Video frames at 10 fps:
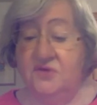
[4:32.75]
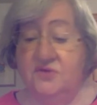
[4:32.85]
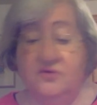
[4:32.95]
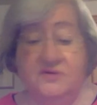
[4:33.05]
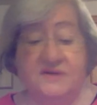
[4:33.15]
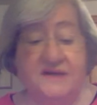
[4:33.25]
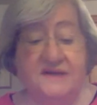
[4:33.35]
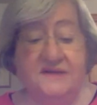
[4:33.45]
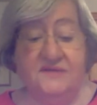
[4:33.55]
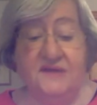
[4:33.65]
to a
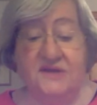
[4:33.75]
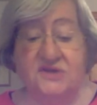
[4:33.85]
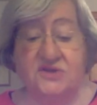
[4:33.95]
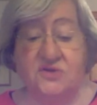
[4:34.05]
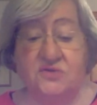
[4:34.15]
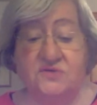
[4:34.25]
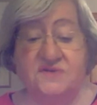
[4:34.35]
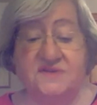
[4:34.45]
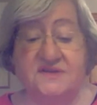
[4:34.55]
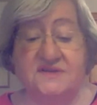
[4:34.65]
tiny village called
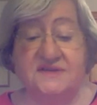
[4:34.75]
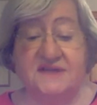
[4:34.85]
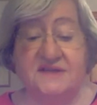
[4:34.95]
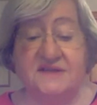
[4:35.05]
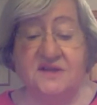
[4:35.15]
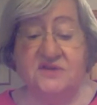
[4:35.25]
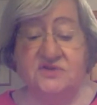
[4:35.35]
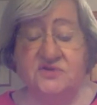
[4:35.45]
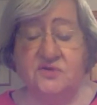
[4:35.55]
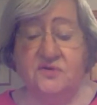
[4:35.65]

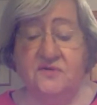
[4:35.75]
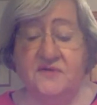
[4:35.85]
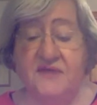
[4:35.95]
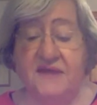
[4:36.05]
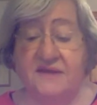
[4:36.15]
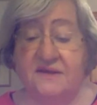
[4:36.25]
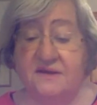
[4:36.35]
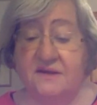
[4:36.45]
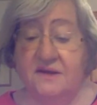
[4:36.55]
Sansec-sur-Vienne.